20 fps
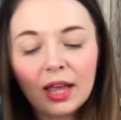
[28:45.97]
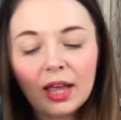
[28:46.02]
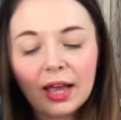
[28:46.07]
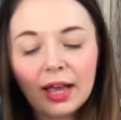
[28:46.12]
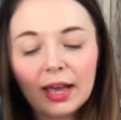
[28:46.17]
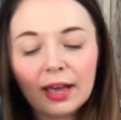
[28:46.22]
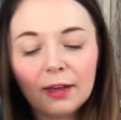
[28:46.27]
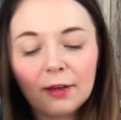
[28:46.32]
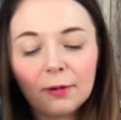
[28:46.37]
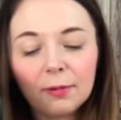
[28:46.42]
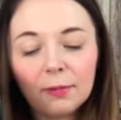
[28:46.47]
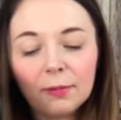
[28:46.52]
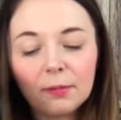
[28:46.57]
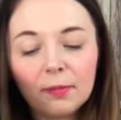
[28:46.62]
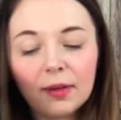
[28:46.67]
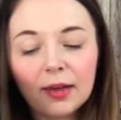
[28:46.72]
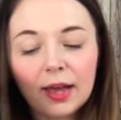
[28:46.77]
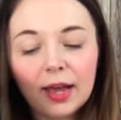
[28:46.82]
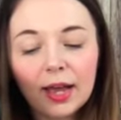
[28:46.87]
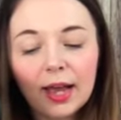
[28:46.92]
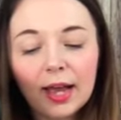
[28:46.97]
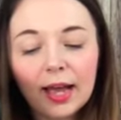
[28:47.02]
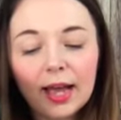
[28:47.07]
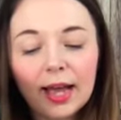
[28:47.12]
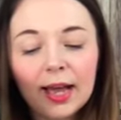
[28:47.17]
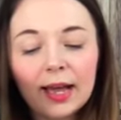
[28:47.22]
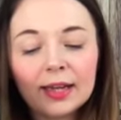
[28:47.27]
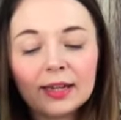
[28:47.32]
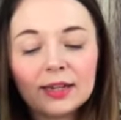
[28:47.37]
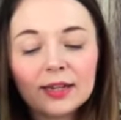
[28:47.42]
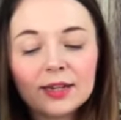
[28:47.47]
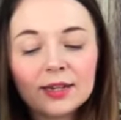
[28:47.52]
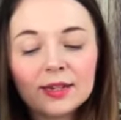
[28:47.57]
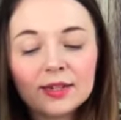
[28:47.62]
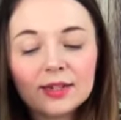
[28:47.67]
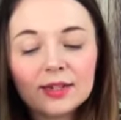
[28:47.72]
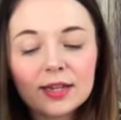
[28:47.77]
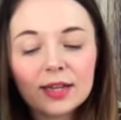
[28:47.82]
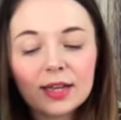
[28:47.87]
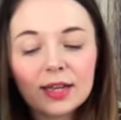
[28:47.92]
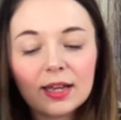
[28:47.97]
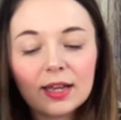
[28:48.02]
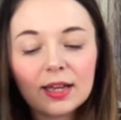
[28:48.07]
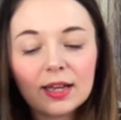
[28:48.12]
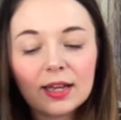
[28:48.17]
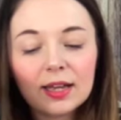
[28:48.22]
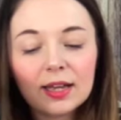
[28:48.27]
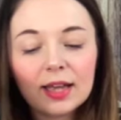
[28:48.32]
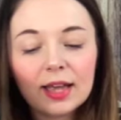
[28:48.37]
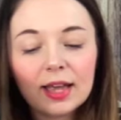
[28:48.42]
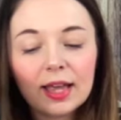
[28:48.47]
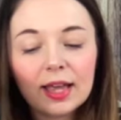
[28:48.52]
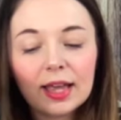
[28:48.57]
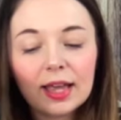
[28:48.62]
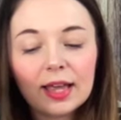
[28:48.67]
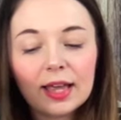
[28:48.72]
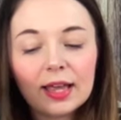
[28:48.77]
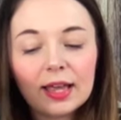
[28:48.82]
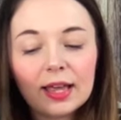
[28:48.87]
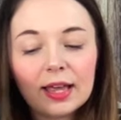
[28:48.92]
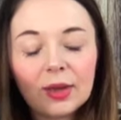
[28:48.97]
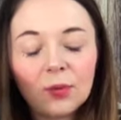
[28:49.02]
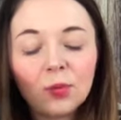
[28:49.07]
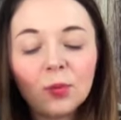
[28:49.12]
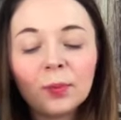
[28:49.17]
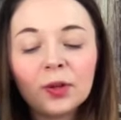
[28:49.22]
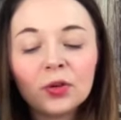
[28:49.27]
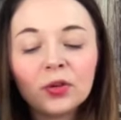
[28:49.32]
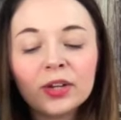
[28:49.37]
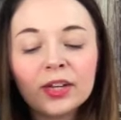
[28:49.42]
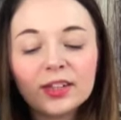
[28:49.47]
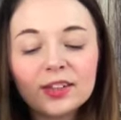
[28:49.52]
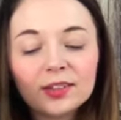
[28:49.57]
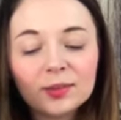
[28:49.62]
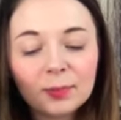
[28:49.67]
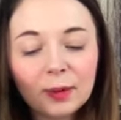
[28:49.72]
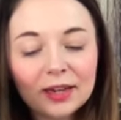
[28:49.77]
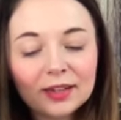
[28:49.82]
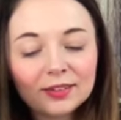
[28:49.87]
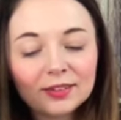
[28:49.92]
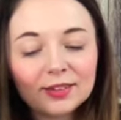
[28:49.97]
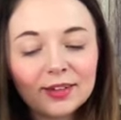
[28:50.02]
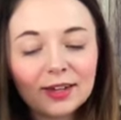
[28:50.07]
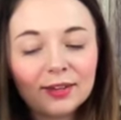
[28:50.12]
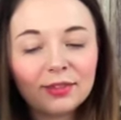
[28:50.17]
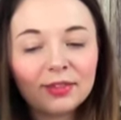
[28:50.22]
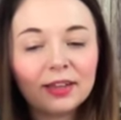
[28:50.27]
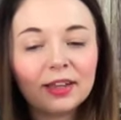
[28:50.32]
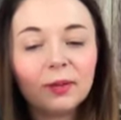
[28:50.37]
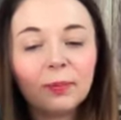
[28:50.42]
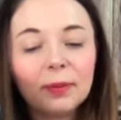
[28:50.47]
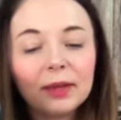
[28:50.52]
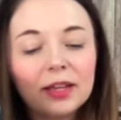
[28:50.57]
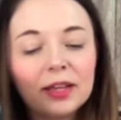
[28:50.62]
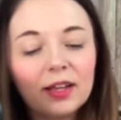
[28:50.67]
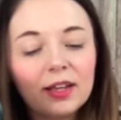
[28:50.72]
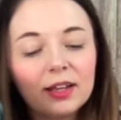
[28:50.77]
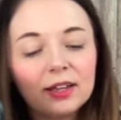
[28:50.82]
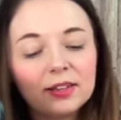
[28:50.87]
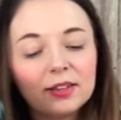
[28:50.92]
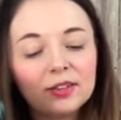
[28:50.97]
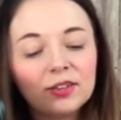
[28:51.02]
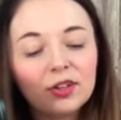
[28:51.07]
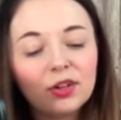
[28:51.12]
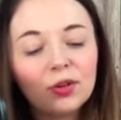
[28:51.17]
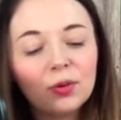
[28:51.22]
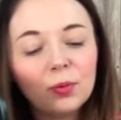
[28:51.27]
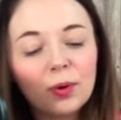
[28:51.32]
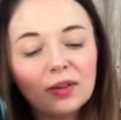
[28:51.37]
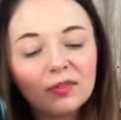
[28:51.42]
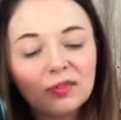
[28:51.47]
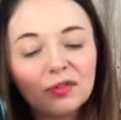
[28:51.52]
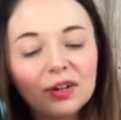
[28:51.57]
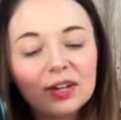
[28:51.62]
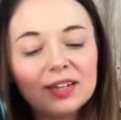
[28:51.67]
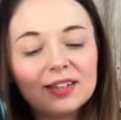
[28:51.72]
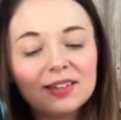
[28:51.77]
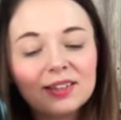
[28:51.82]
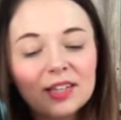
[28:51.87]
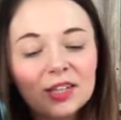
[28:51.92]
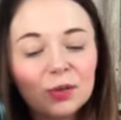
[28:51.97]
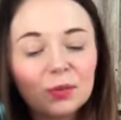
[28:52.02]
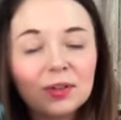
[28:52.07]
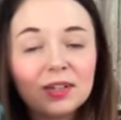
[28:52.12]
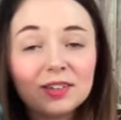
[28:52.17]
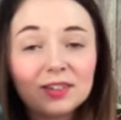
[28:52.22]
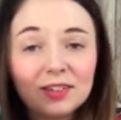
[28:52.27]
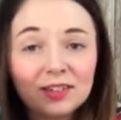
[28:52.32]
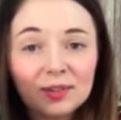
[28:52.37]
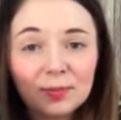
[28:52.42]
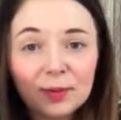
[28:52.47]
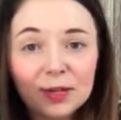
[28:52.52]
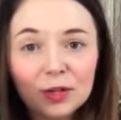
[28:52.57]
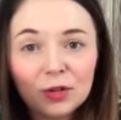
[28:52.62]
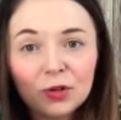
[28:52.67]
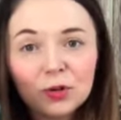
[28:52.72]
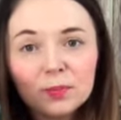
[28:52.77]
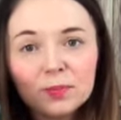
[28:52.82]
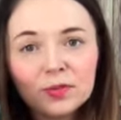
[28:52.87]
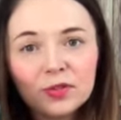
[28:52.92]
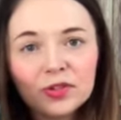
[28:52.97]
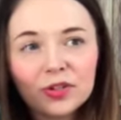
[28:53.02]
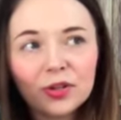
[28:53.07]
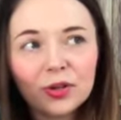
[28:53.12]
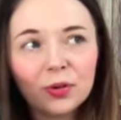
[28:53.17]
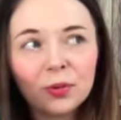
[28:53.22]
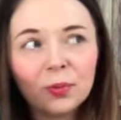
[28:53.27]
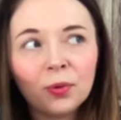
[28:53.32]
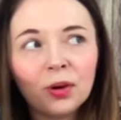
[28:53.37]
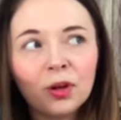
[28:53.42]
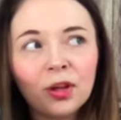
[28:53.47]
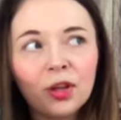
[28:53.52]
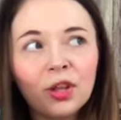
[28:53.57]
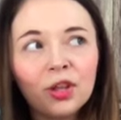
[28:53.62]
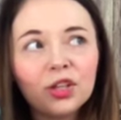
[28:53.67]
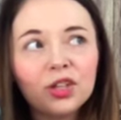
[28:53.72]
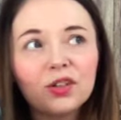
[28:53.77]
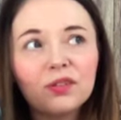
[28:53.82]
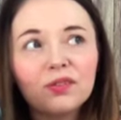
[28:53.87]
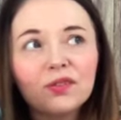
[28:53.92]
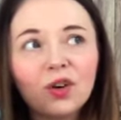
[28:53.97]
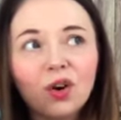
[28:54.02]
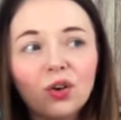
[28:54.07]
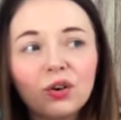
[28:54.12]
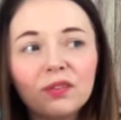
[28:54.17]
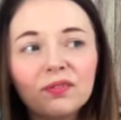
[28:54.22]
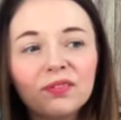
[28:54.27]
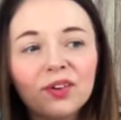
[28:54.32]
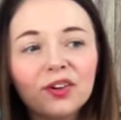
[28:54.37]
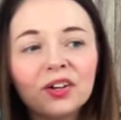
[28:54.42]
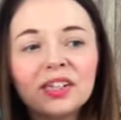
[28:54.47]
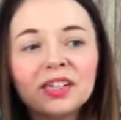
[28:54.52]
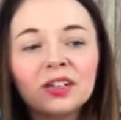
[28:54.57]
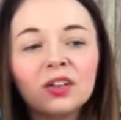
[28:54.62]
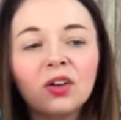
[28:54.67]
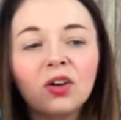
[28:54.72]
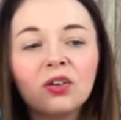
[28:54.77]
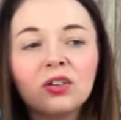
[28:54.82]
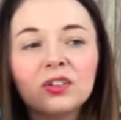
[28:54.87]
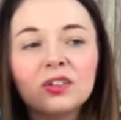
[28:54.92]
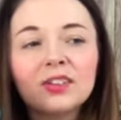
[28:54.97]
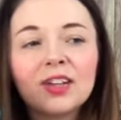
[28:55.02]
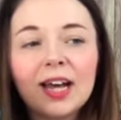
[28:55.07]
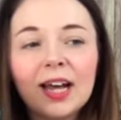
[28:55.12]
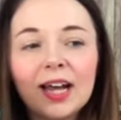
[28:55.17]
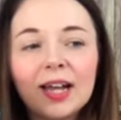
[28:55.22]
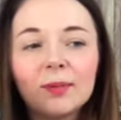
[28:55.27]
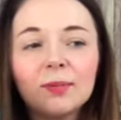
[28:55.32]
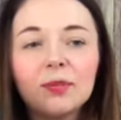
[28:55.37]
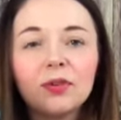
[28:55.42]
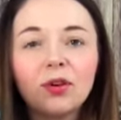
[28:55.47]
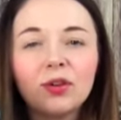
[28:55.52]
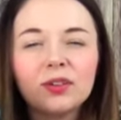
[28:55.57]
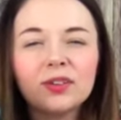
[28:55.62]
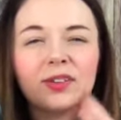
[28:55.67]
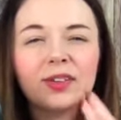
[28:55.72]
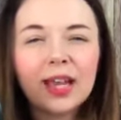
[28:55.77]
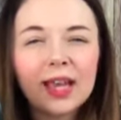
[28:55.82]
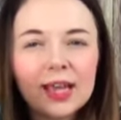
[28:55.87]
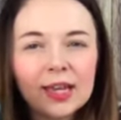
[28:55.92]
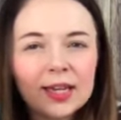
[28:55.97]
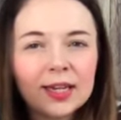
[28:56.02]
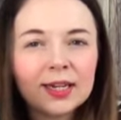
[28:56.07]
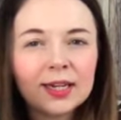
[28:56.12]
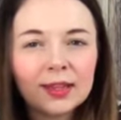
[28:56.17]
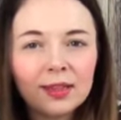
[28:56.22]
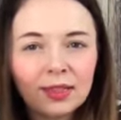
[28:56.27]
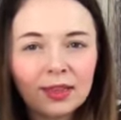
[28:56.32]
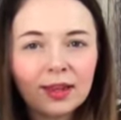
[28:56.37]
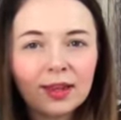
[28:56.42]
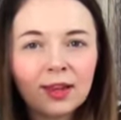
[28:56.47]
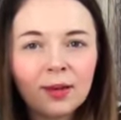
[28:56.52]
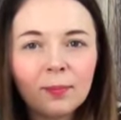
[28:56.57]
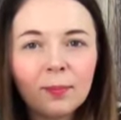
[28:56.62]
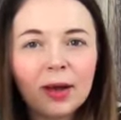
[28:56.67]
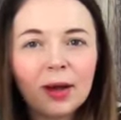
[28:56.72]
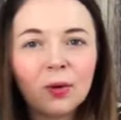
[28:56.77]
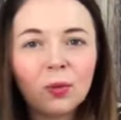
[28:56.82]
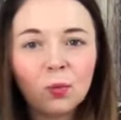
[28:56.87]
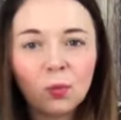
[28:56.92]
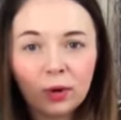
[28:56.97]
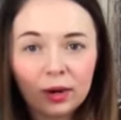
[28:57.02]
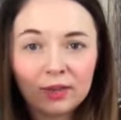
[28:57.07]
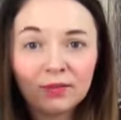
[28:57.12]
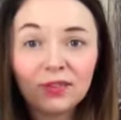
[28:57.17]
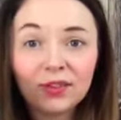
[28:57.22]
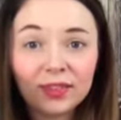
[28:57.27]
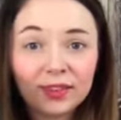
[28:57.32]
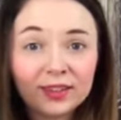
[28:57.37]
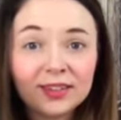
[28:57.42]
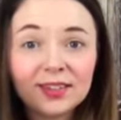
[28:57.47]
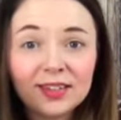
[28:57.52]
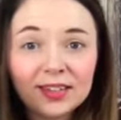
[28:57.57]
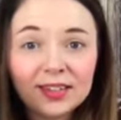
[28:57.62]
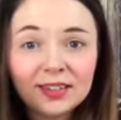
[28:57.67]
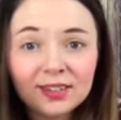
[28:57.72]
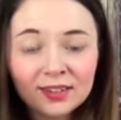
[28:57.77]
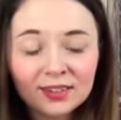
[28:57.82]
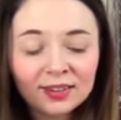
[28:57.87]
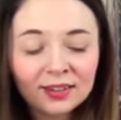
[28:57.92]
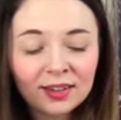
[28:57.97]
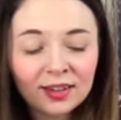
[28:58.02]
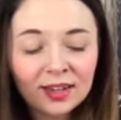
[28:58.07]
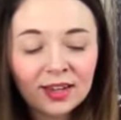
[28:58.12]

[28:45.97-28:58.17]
Um, and it will be unexpected, I think, because whoever it is that you need to speak up to, you've gone a very long time not saying anything about whatever this is.